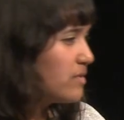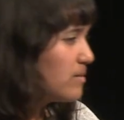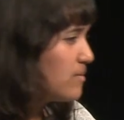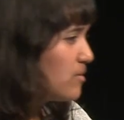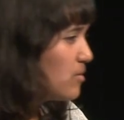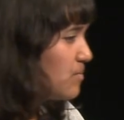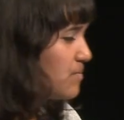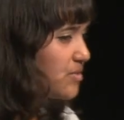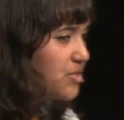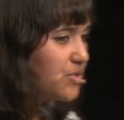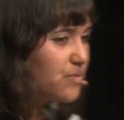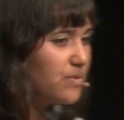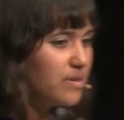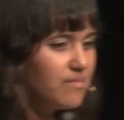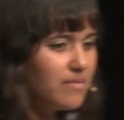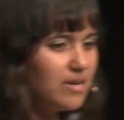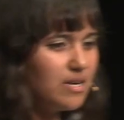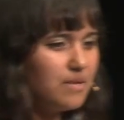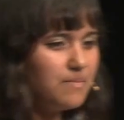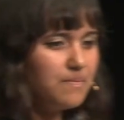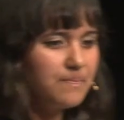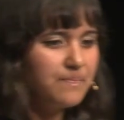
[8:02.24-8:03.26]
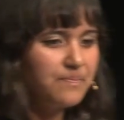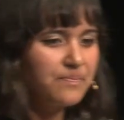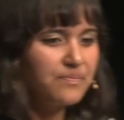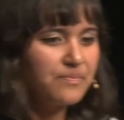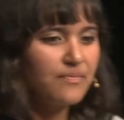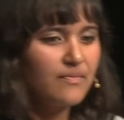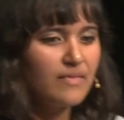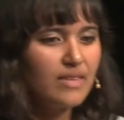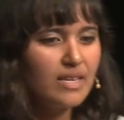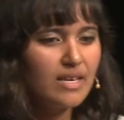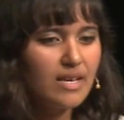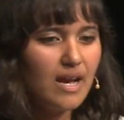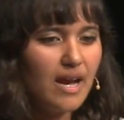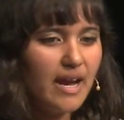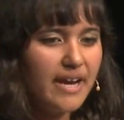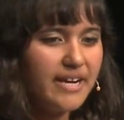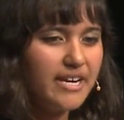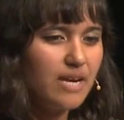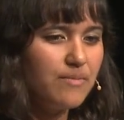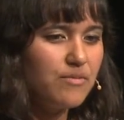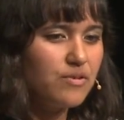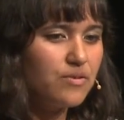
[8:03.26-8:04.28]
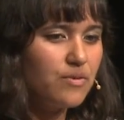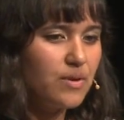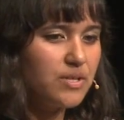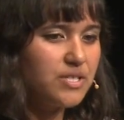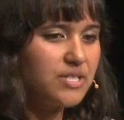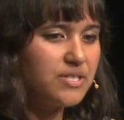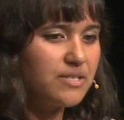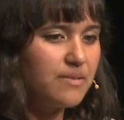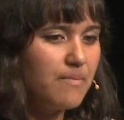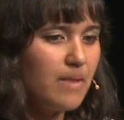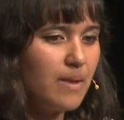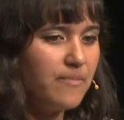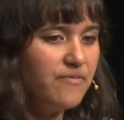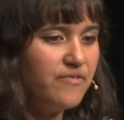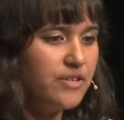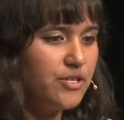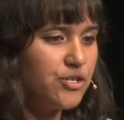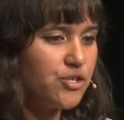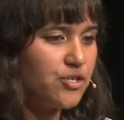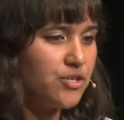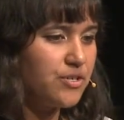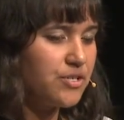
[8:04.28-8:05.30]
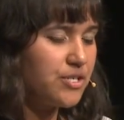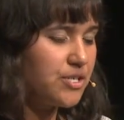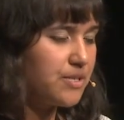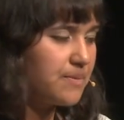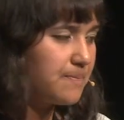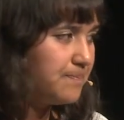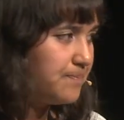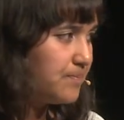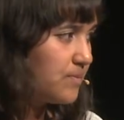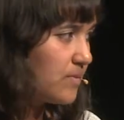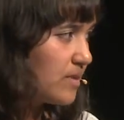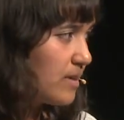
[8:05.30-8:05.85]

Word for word: from OpenStreetMap, I came across the map features.